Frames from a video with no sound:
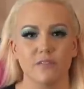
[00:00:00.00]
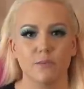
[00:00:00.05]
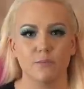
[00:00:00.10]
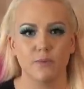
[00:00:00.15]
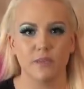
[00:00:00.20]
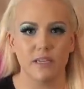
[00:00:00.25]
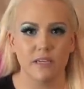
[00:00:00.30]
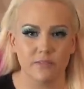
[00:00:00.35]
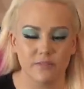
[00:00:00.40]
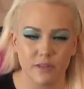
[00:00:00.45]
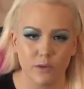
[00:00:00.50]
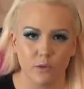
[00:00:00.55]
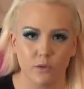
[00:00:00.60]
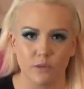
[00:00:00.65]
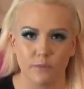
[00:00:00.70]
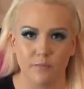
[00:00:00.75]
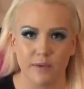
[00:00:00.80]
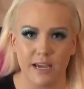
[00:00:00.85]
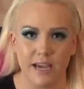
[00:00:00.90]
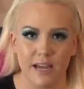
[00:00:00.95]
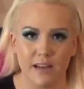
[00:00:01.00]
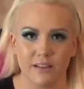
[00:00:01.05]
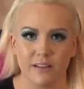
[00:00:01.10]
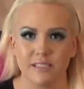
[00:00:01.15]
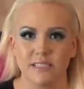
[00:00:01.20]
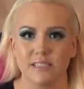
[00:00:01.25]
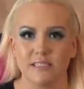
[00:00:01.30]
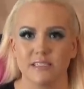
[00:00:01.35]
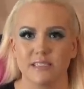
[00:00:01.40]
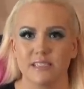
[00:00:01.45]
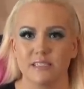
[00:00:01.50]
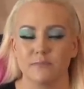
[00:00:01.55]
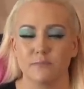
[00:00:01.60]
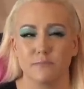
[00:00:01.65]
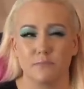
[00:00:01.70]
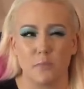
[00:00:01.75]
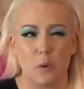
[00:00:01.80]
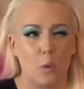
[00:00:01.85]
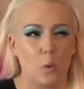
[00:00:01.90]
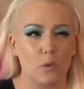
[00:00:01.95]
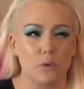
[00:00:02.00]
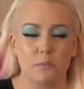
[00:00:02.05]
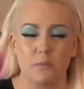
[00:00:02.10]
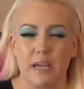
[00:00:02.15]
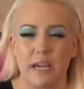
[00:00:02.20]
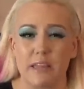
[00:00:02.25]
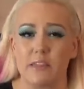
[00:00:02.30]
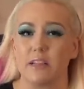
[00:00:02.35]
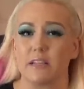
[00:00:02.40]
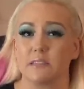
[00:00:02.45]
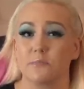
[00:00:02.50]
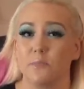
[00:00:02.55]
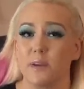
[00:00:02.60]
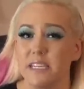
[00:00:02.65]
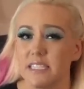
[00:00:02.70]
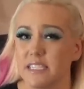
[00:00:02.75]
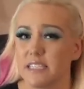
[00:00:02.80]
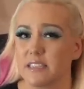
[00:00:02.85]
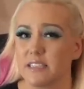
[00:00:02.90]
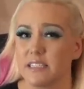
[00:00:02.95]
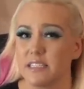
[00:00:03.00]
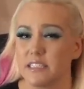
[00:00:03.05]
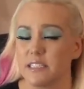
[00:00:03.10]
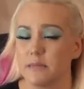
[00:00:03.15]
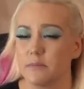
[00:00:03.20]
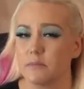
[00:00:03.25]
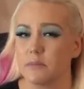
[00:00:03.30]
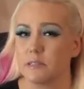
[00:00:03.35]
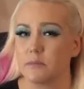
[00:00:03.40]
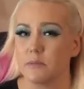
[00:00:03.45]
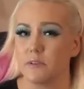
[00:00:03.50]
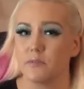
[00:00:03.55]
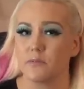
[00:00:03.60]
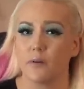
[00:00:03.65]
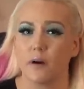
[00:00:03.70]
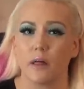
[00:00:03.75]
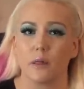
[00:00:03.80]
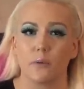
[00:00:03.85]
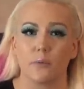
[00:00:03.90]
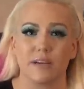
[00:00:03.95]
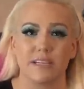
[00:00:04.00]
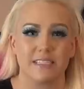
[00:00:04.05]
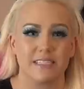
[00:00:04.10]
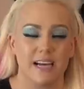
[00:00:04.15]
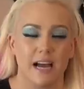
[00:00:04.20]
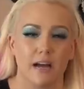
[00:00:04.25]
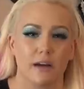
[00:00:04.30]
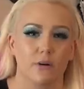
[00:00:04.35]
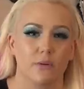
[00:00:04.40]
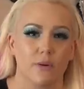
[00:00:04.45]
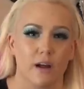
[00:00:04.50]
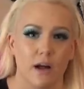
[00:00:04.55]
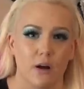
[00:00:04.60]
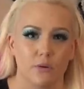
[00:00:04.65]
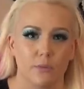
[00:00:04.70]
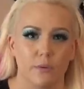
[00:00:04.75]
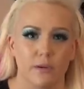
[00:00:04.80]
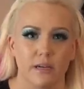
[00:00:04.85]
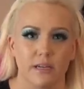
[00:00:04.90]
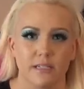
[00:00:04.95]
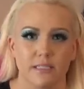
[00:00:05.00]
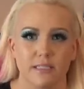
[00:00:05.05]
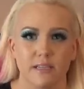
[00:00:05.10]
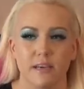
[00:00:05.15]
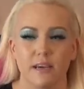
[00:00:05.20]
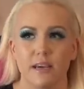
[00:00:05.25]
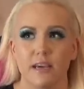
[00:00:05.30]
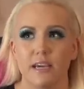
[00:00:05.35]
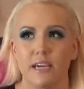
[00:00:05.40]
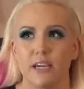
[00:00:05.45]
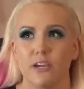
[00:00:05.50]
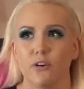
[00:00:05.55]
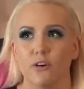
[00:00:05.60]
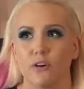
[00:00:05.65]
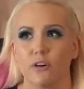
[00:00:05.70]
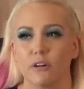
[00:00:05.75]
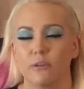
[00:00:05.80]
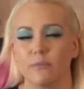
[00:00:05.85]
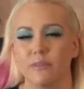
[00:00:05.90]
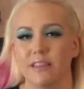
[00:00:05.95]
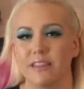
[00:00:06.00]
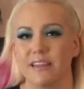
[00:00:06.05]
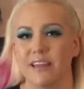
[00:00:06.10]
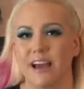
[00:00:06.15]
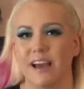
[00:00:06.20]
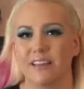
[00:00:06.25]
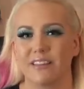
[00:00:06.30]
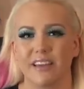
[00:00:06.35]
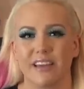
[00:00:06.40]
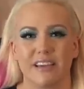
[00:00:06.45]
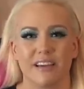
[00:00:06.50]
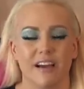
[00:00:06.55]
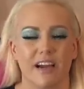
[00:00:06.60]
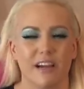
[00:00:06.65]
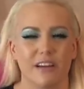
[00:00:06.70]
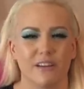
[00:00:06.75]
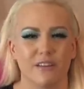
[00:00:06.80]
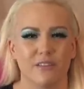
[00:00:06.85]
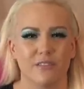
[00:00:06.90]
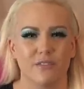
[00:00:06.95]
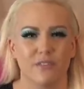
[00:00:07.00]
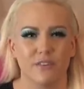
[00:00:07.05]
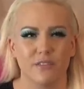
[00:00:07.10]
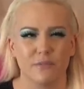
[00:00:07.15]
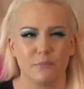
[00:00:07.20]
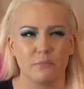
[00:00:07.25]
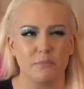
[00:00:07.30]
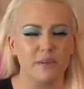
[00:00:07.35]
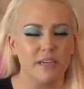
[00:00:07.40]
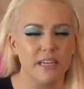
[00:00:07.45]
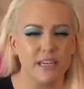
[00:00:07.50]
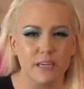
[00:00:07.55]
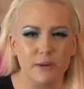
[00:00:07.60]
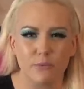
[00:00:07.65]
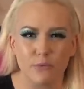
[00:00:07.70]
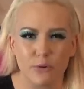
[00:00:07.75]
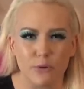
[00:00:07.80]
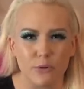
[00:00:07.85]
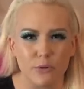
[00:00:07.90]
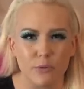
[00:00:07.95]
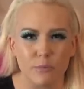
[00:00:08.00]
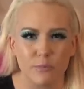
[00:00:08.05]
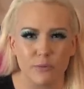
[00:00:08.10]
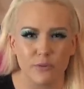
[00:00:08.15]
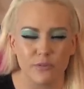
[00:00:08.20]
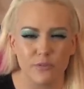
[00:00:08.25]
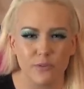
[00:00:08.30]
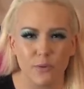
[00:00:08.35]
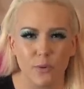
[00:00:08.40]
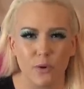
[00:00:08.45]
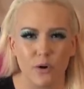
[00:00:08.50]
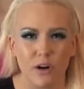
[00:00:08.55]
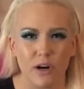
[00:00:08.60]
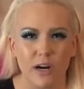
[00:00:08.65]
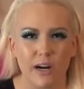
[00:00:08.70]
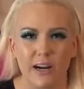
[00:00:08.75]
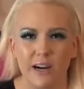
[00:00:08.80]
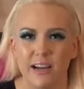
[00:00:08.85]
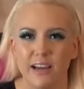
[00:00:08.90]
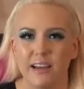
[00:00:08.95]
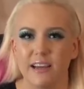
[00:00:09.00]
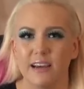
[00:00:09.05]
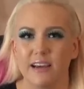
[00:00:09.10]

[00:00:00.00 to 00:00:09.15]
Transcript: V P of the old man. This is this old man that's basically seems to be following Zach around because he heard him in that like kind of meeting room before.